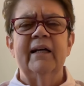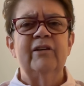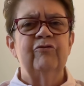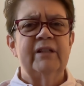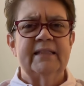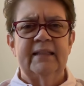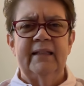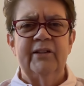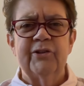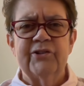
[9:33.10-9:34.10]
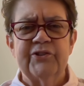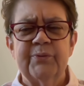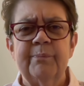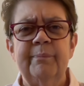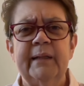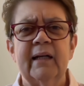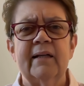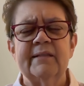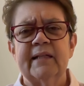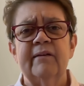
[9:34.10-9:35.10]
in recent years
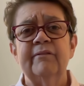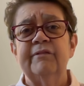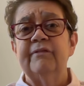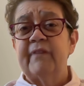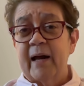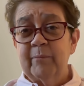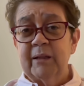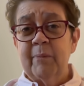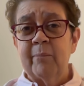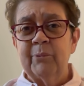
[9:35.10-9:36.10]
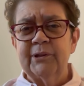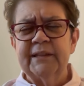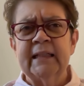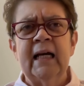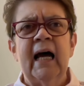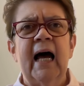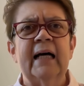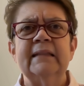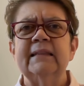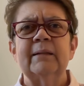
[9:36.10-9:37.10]
because of family members.
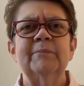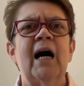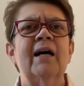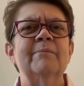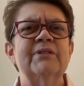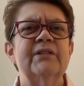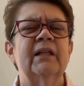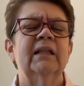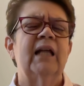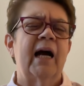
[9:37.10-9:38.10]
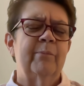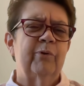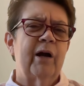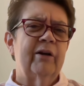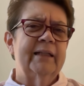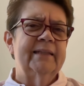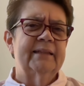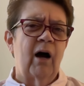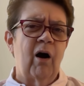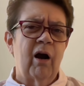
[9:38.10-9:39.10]
And sometimes the libraries
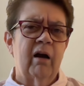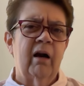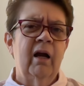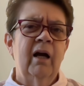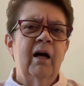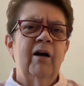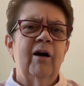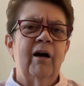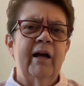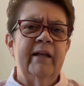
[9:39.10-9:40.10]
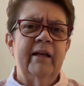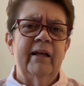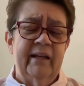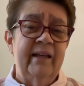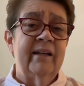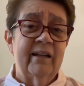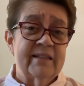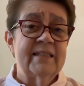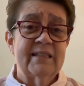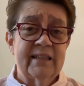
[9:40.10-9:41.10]
are in
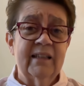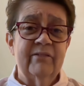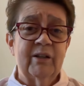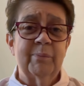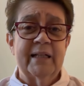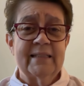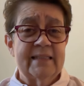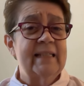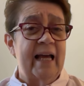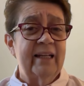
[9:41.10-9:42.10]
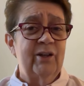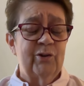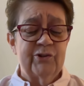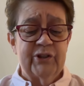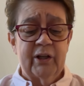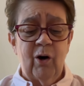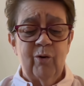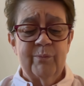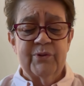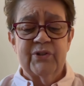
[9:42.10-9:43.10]
assisted living places and in nursing
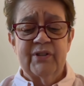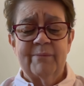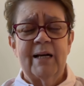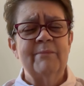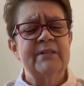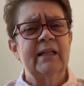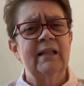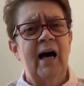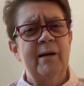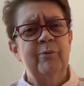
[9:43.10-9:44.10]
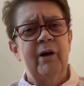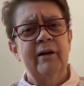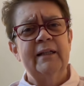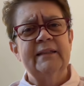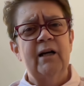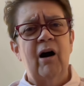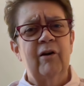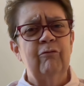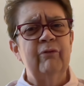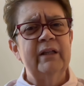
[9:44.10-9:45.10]
homes, sometimes the libraries are
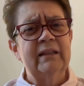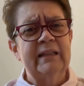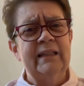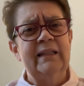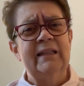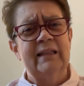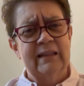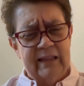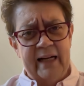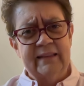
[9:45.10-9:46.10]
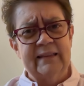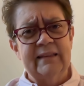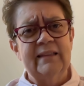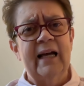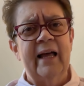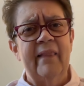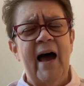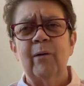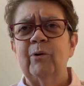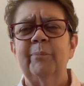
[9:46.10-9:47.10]
really neglected, and
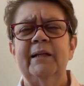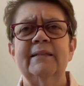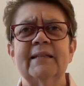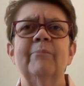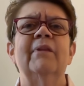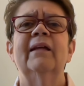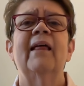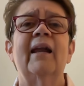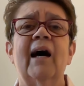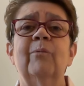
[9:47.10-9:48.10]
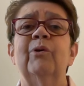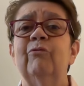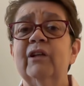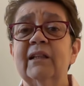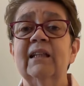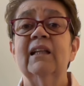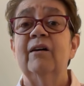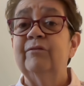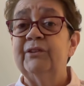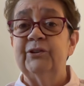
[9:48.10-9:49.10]
that would be something that I would really
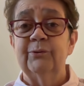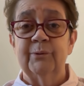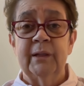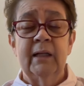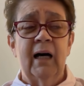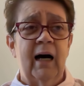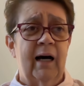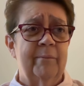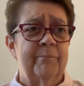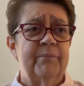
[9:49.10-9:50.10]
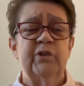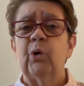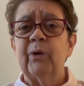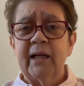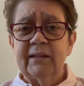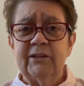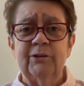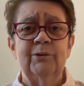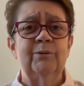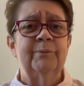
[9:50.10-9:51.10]
love to donate
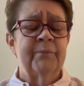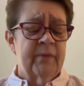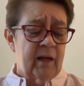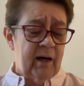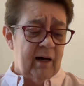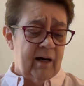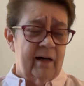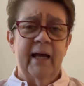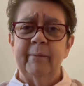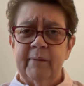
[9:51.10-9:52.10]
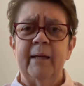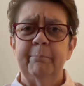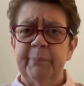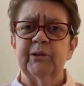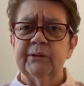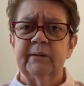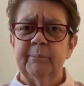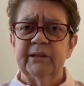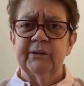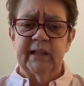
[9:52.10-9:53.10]
to and
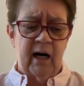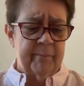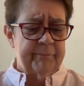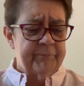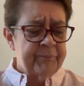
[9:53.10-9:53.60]
build up.